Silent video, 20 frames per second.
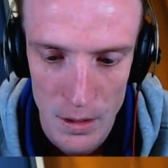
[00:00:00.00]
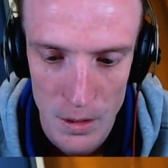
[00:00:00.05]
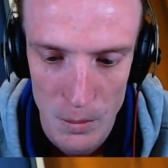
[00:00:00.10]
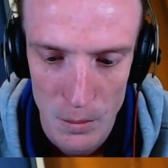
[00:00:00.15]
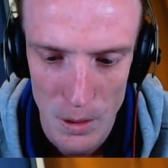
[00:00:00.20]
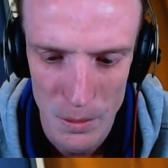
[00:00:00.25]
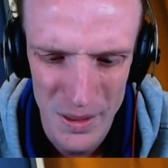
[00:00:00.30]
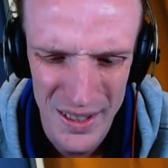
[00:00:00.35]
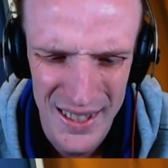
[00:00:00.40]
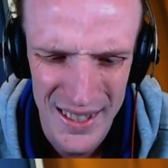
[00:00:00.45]

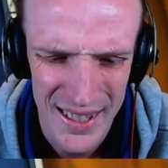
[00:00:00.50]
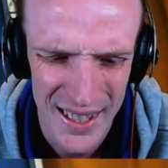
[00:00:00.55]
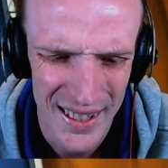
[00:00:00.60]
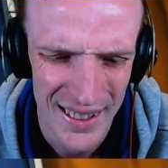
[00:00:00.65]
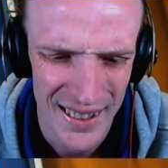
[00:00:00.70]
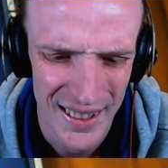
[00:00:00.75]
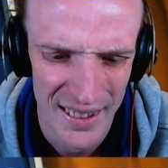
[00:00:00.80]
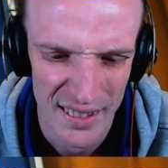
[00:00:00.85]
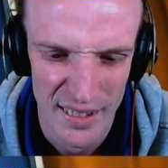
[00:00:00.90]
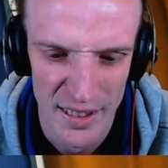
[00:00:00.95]
Probably
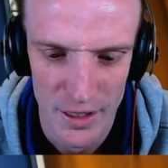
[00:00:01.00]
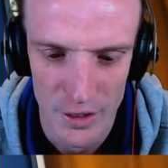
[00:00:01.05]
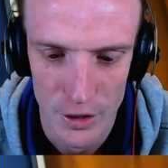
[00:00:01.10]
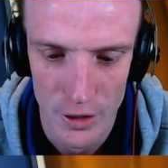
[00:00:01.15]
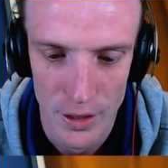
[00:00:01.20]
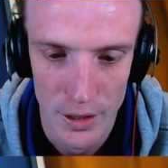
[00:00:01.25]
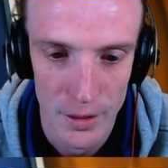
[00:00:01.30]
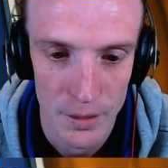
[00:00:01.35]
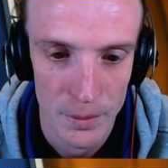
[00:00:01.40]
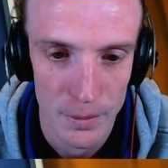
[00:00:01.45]
Cynthia,
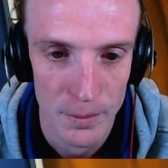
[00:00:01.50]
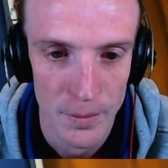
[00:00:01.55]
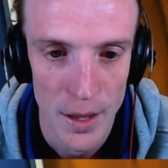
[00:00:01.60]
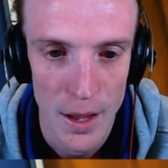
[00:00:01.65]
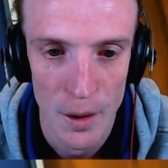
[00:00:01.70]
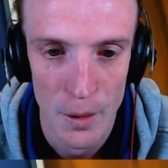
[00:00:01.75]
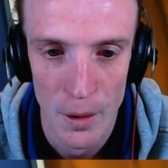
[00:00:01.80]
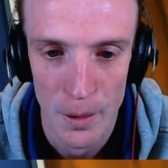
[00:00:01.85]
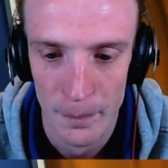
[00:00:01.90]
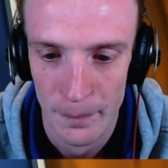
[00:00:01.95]
actually.
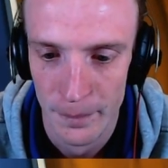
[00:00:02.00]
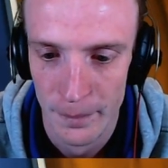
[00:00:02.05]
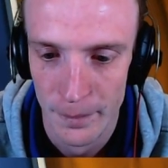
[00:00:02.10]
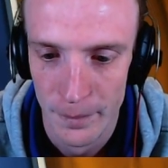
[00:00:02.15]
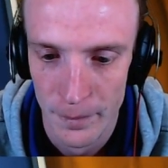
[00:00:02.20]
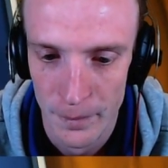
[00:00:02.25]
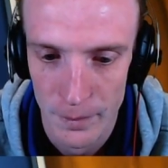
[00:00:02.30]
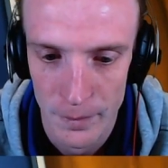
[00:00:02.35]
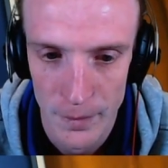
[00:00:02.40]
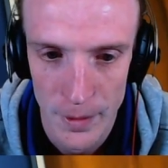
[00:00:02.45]
Oh well.
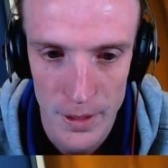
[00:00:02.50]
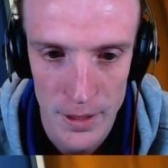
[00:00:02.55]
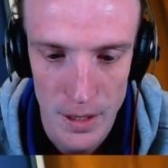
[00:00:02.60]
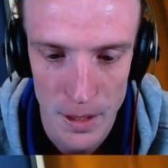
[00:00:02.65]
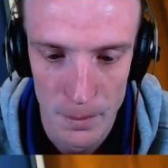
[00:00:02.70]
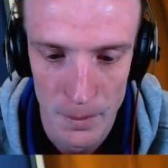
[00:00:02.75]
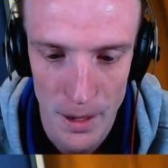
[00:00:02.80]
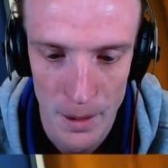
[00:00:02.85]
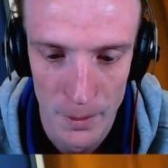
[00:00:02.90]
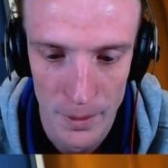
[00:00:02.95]
First
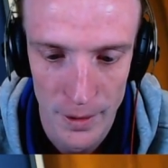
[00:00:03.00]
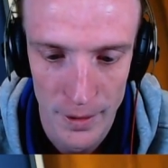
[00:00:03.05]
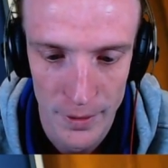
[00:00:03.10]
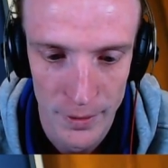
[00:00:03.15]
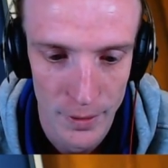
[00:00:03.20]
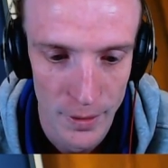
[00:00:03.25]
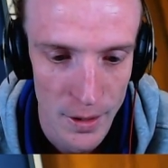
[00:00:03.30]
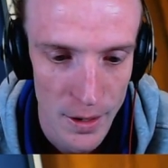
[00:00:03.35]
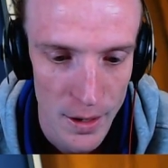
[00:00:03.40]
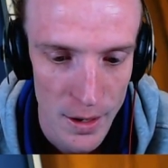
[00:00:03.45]
time playing with
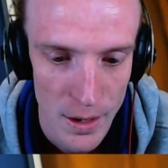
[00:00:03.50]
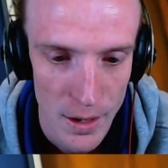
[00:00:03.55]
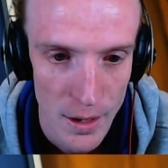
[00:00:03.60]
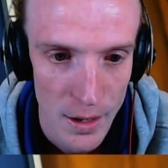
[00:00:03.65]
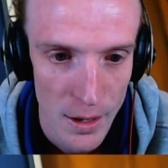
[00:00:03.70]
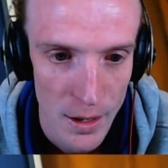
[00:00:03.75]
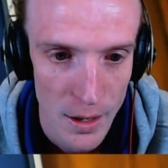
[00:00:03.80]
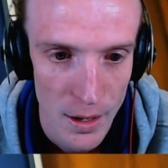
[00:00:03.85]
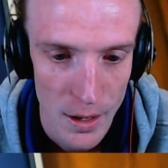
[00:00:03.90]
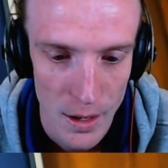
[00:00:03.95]
this.
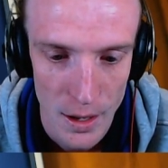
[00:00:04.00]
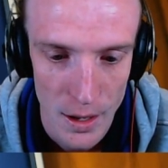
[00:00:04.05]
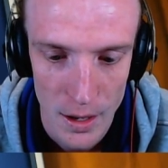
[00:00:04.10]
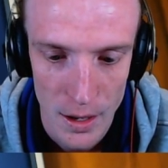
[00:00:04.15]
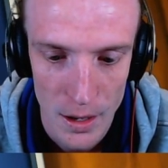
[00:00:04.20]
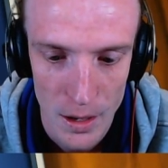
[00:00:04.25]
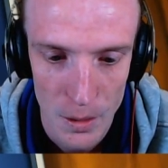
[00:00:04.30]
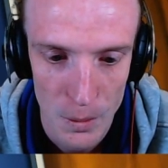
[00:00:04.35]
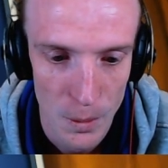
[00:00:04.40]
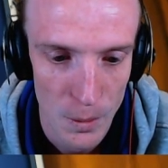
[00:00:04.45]

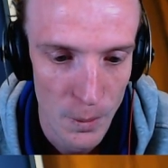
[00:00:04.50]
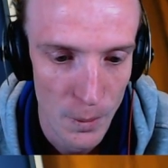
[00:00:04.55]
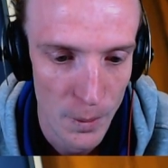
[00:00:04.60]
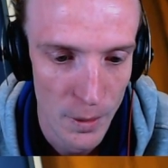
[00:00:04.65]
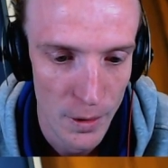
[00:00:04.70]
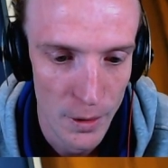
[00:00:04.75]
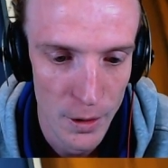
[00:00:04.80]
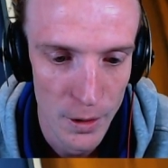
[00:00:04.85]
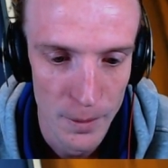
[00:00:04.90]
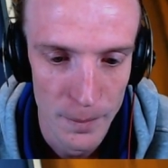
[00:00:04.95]
What we
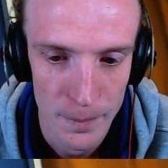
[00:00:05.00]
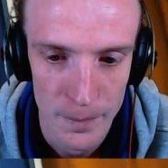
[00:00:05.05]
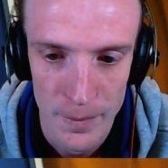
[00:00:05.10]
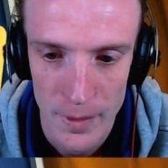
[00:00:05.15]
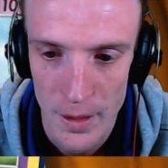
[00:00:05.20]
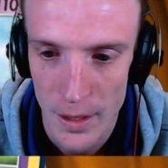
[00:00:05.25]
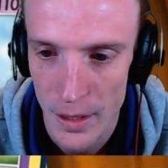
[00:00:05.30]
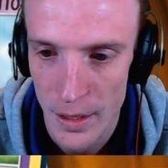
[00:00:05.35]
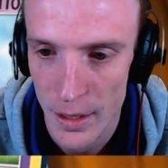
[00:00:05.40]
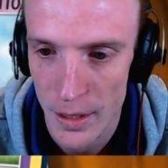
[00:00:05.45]
want to do
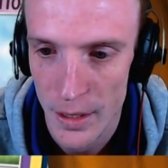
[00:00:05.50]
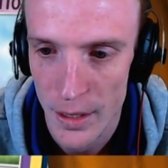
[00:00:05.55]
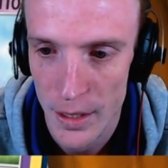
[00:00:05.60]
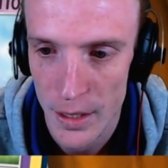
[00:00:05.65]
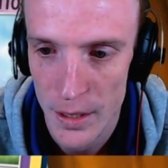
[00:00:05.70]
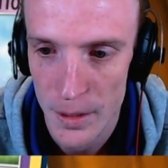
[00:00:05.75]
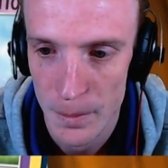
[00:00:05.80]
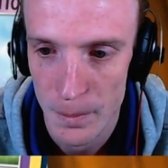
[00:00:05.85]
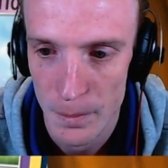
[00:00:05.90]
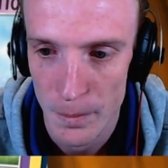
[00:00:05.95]

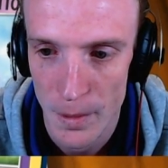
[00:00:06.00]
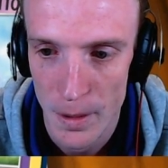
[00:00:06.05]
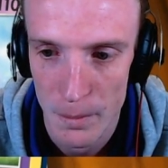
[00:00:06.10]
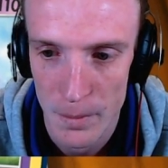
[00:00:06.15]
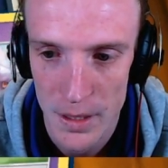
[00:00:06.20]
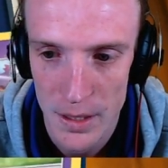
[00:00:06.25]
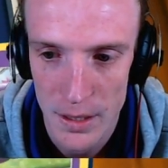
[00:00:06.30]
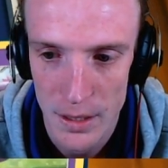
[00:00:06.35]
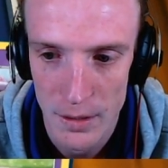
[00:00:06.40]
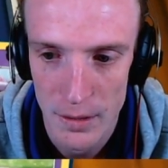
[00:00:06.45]
is
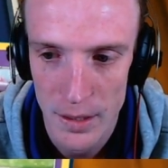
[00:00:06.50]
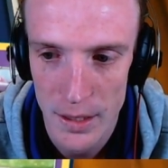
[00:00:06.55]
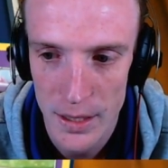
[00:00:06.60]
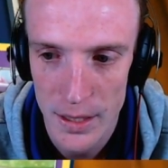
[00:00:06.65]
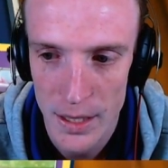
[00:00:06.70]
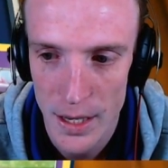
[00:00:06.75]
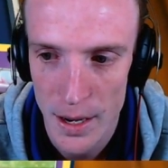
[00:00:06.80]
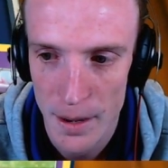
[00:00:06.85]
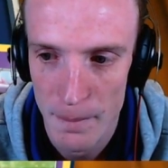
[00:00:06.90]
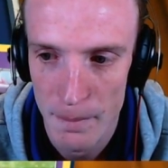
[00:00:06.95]

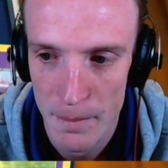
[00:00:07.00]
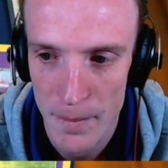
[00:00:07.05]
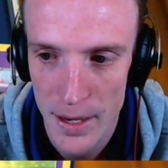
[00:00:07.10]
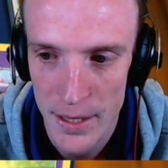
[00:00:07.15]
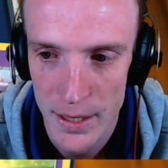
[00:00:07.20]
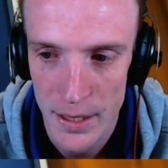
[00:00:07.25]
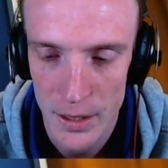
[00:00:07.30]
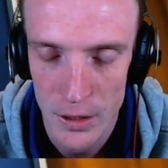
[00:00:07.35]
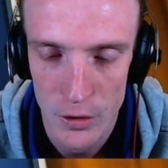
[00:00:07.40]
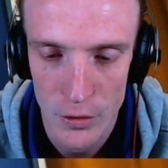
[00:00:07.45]
mysterious
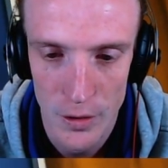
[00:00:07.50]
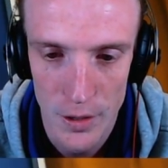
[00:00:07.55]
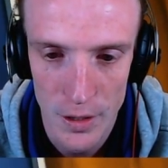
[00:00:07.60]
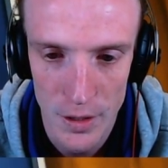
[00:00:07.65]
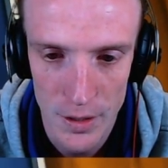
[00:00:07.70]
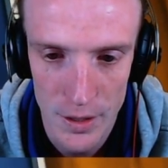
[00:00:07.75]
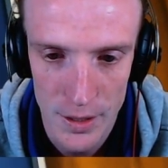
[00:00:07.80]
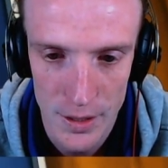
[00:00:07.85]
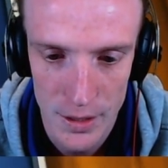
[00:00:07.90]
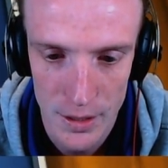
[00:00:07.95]
message
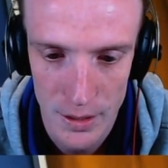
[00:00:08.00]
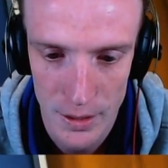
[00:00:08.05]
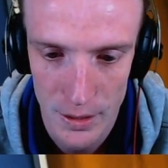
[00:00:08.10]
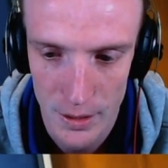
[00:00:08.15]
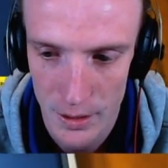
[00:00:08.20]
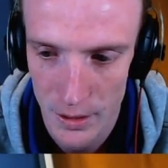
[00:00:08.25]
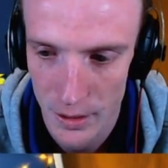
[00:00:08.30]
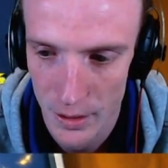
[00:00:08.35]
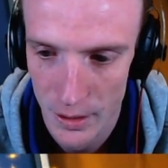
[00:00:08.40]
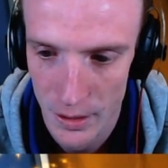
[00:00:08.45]
first.
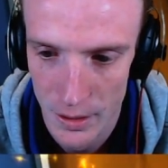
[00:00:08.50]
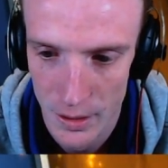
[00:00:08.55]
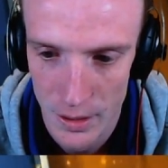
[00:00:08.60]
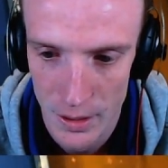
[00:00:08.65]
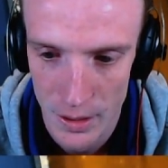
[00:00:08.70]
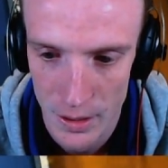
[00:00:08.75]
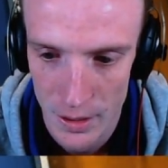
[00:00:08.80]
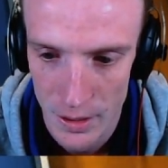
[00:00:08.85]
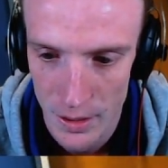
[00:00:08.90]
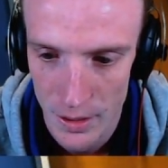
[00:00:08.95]

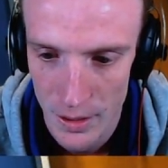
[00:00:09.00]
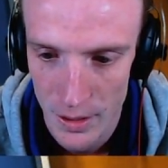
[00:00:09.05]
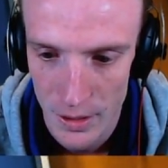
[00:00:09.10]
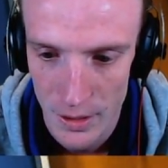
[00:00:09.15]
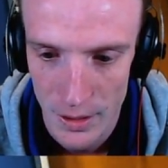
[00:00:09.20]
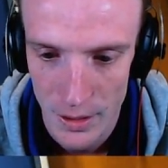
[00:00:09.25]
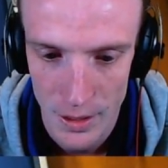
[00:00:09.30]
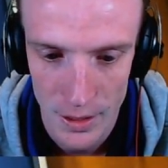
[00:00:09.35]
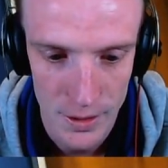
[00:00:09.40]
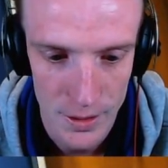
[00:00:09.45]

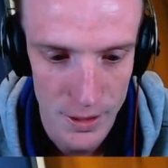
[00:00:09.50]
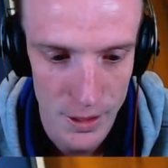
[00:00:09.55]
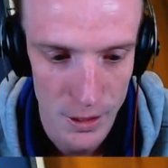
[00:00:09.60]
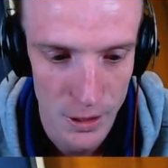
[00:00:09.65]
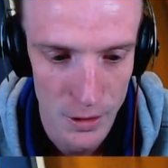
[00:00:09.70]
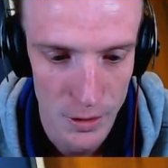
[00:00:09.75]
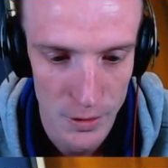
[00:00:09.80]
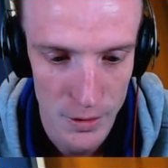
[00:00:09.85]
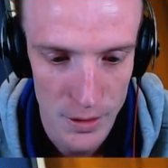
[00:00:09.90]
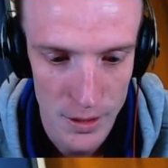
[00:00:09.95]
Get
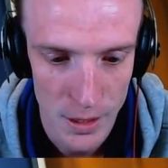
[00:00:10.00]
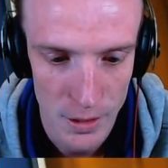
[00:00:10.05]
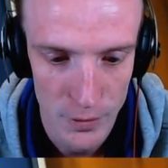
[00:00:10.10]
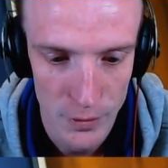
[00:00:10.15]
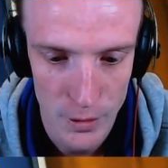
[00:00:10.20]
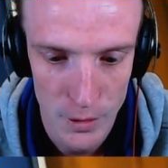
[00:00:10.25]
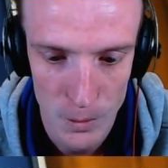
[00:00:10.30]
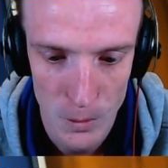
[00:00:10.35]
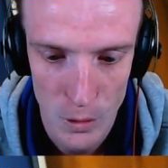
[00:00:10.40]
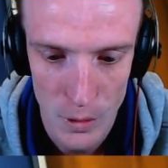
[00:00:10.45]
ourselves a
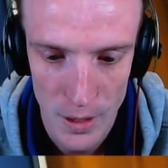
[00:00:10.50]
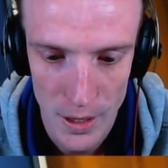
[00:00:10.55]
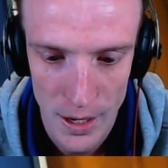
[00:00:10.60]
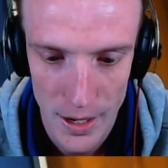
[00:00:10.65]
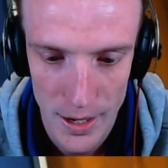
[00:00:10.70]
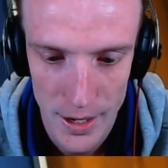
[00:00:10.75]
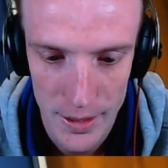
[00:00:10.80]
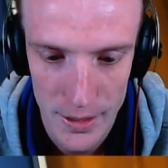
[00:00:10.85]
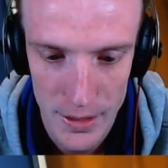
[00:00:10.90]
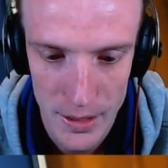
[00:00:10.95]
few more
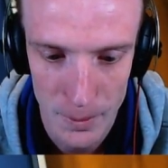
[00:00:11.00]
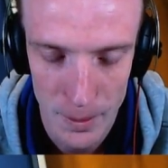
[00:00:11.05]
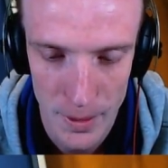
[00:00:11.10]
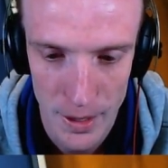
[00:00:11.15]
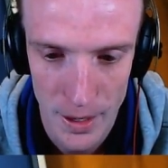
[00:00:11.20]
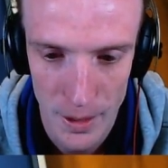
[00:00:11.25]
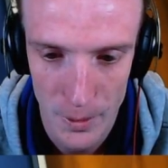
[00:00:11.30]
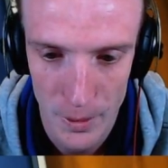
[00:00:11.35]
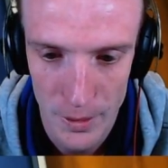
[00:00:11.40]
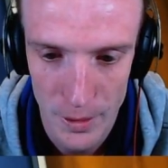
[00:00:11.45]
cards to
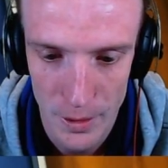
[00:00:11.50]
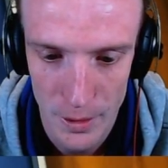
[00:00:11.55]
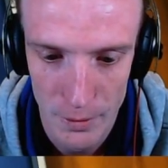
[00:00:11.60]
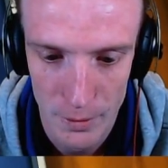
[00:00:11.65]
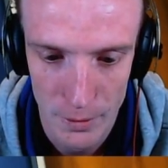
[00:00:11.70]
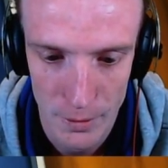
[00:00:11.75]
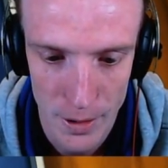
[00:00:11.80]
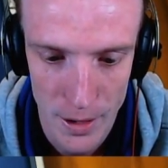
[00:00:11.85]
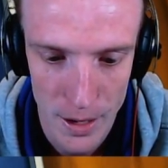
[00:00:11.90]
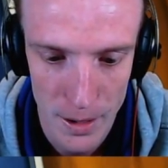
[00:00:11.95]
play with. Got a
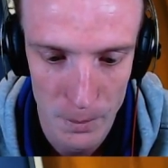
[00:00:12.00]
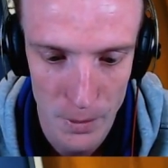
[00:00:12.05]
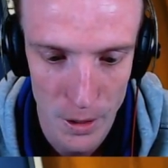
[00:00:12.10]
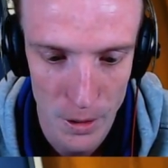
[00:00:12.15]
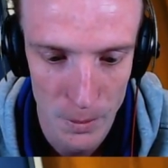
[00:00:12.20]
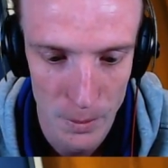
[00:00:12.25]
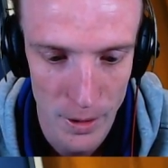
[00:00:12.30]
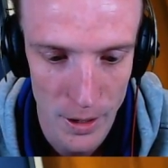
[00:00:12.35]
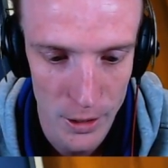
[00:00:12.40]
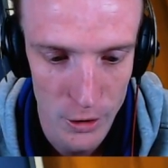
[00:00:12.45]

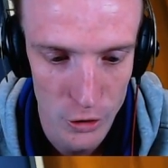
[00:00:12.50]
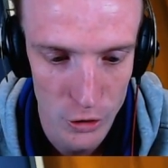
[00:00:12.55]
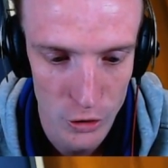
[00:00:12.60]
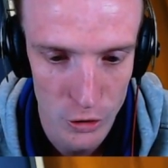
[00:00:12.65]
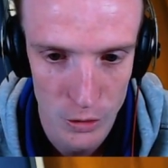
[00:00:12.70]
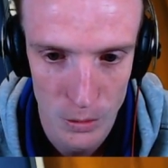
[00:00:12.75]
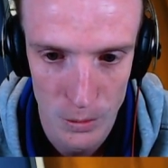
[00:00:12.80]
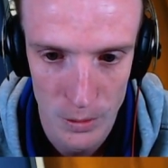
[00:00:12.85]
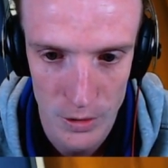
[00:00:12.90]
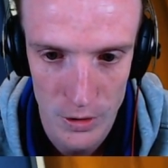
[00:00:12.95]
Rainbow
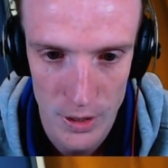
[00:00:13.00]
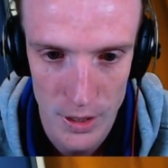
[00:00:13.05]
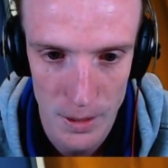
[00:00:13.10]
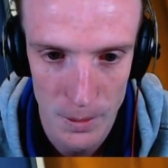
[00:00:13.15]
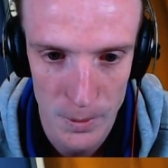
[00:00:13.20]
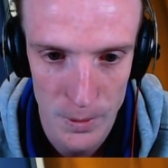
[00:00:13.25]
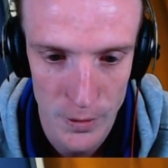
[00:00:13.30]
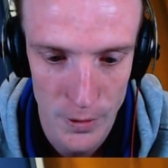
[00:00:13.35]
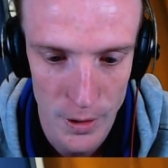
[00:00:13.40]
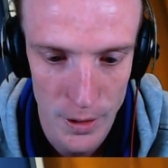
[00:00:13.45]
Brush, which
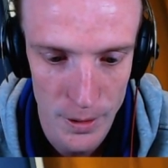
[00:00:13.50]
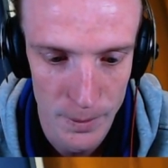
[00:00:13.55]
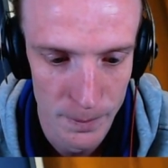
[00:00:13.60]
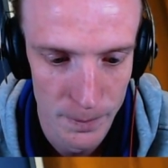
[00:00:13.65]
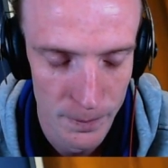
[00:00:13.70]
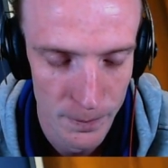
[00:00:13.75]
seems fine.